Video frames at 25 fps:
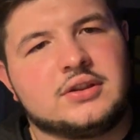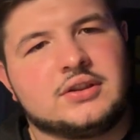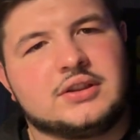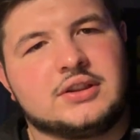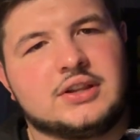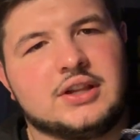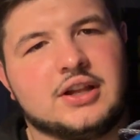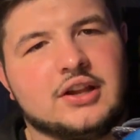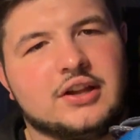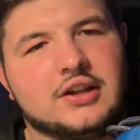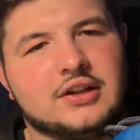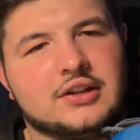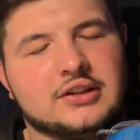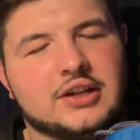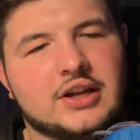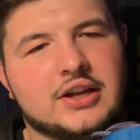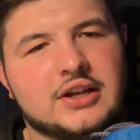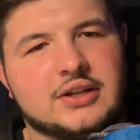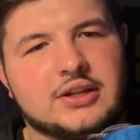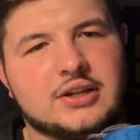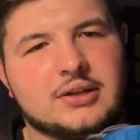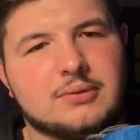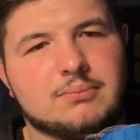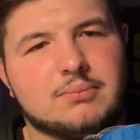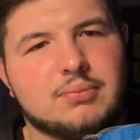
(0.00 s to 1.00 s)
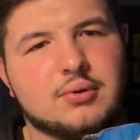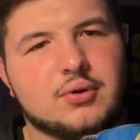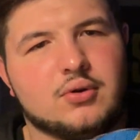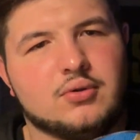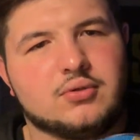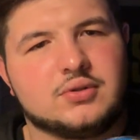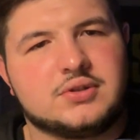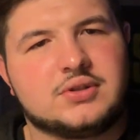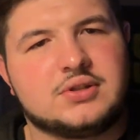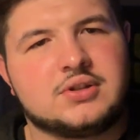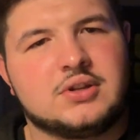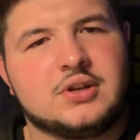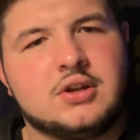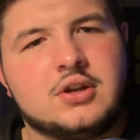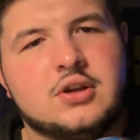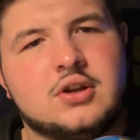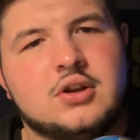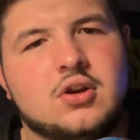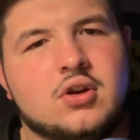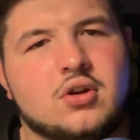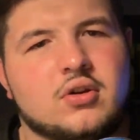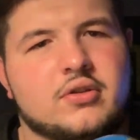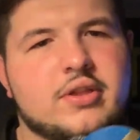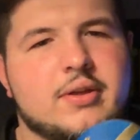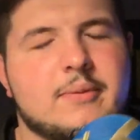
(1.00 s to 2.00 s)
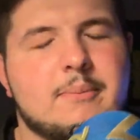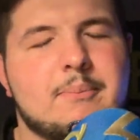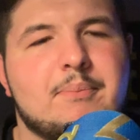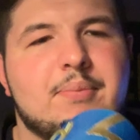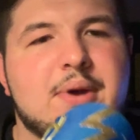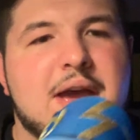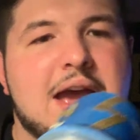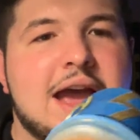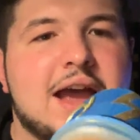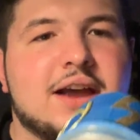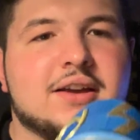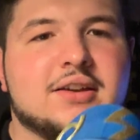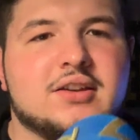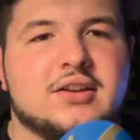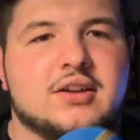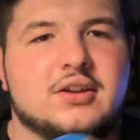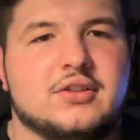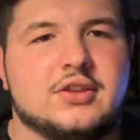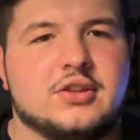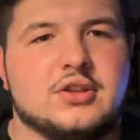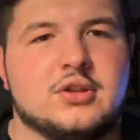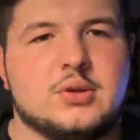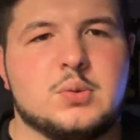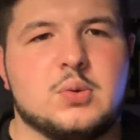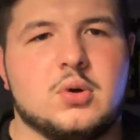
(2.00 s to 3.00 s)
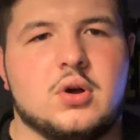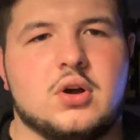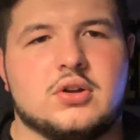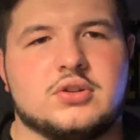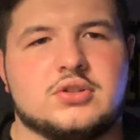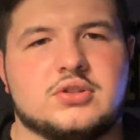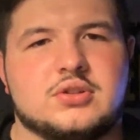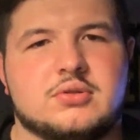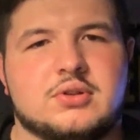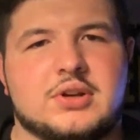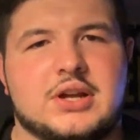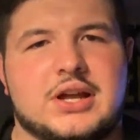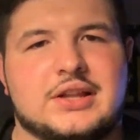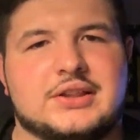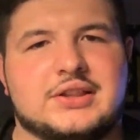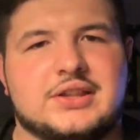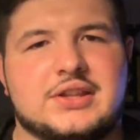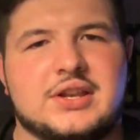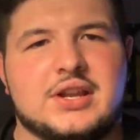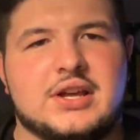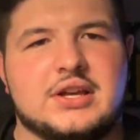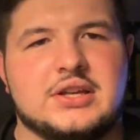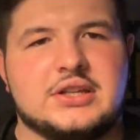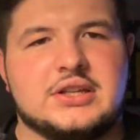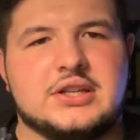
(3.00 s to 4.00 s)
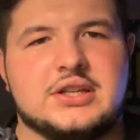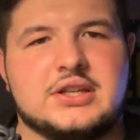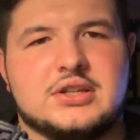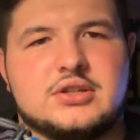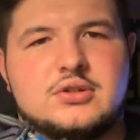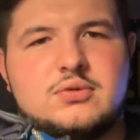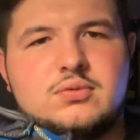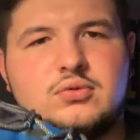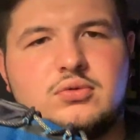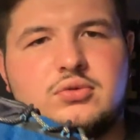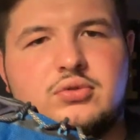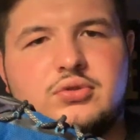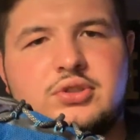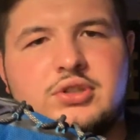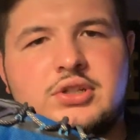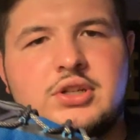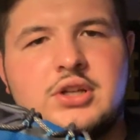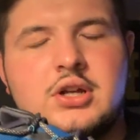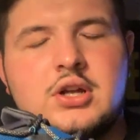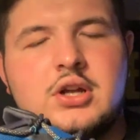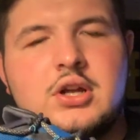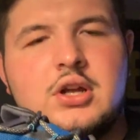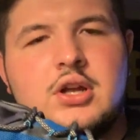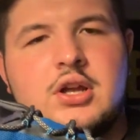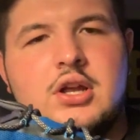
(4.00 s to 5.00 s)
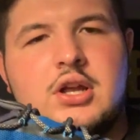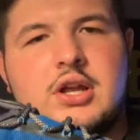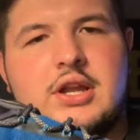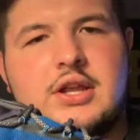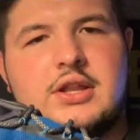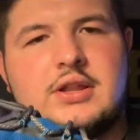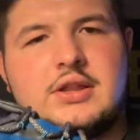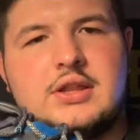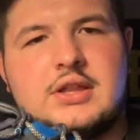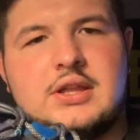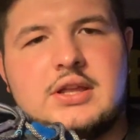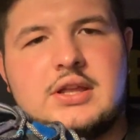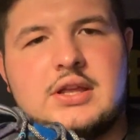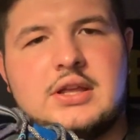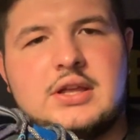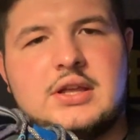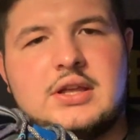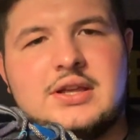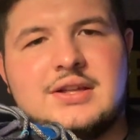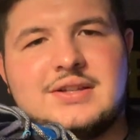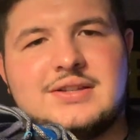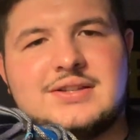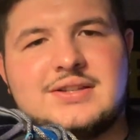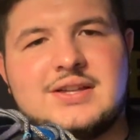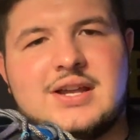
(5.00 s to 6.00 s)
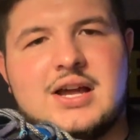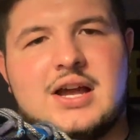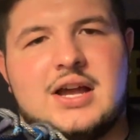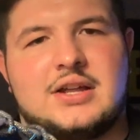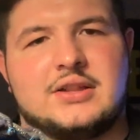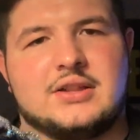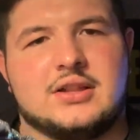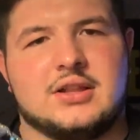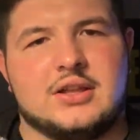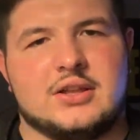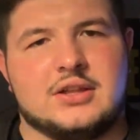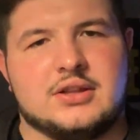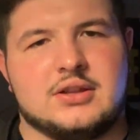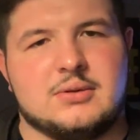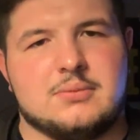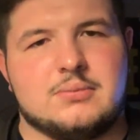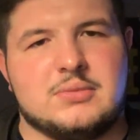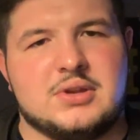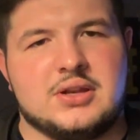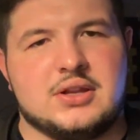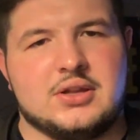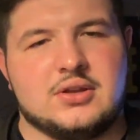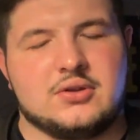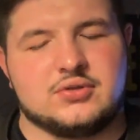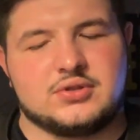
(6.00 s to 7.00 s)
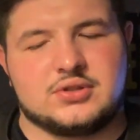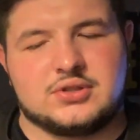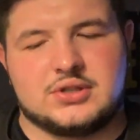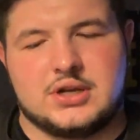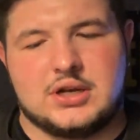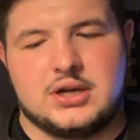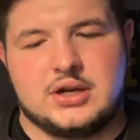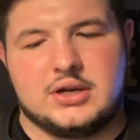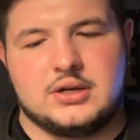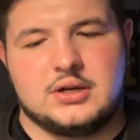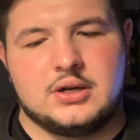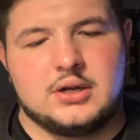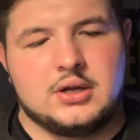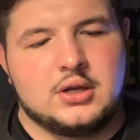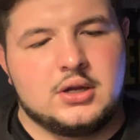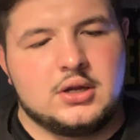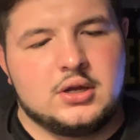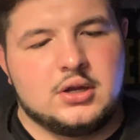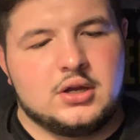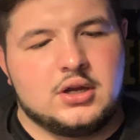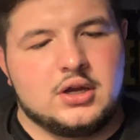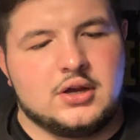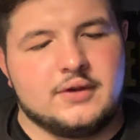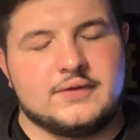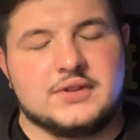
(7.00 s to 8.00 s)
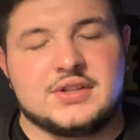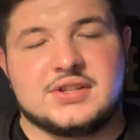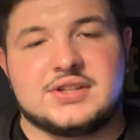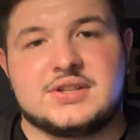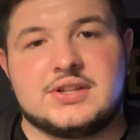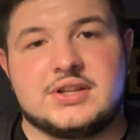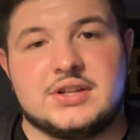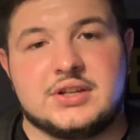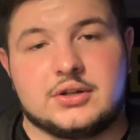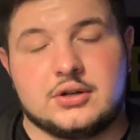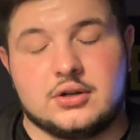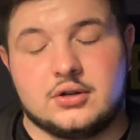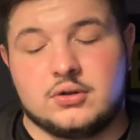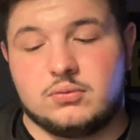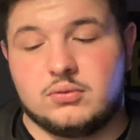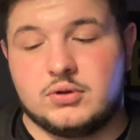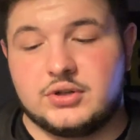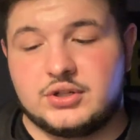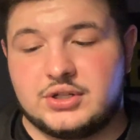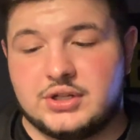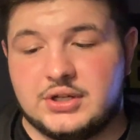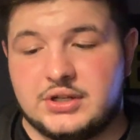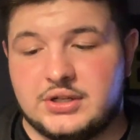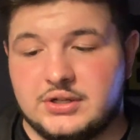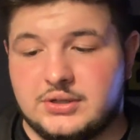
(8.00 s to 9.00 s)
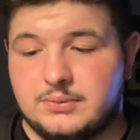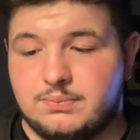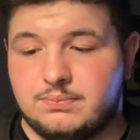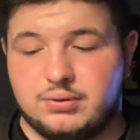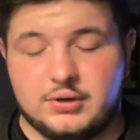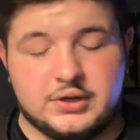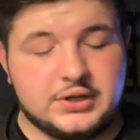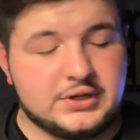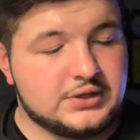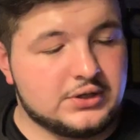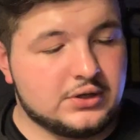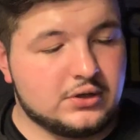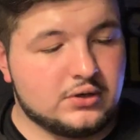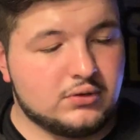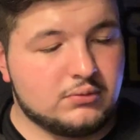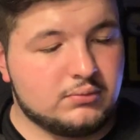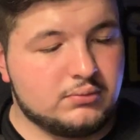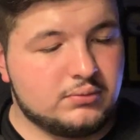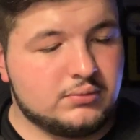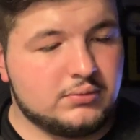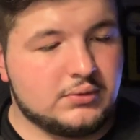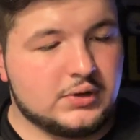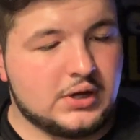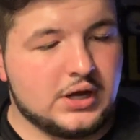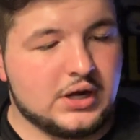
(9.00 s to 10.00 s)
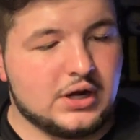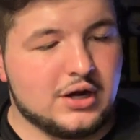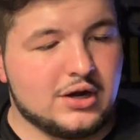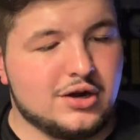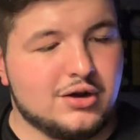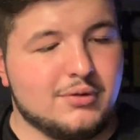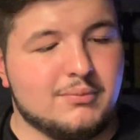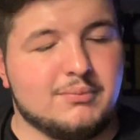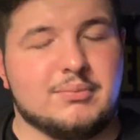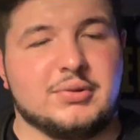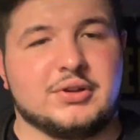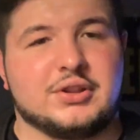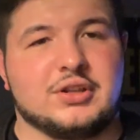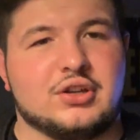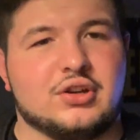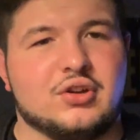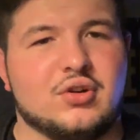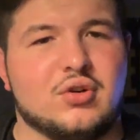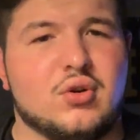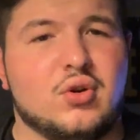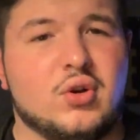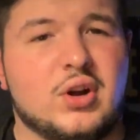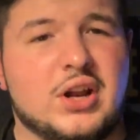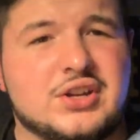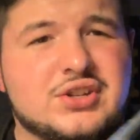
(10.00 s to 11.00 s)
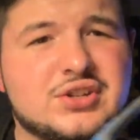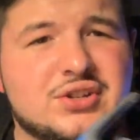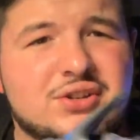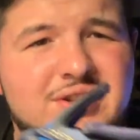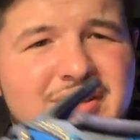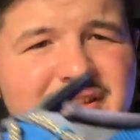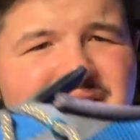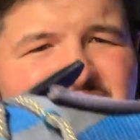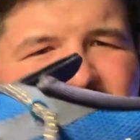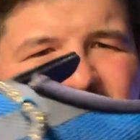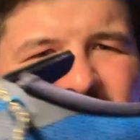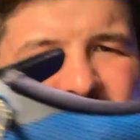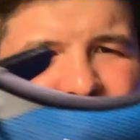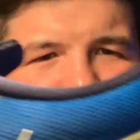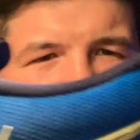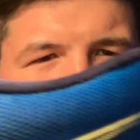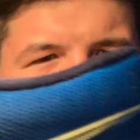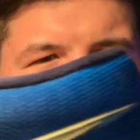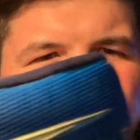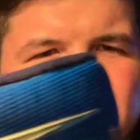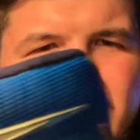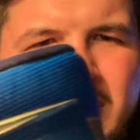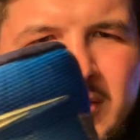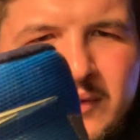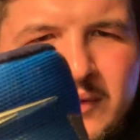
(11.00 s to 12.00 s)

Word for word: the lightning bolts, on the back, and then you also got the Nike swoosh in the inside, in the medial side of the sneaker, which is pretty dope. Um, but the gold, as you can tell,